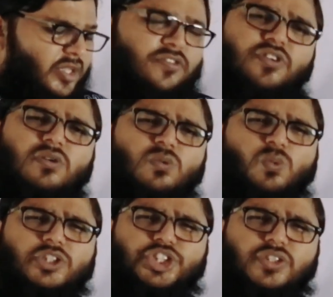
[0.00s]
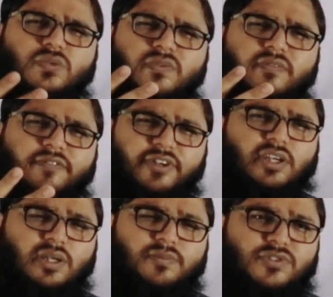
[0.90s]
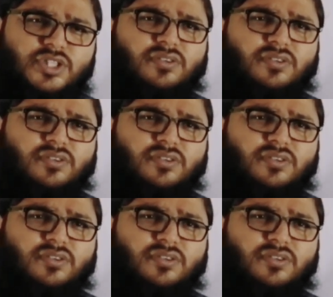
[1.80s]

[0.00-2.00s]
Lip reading: So which verb do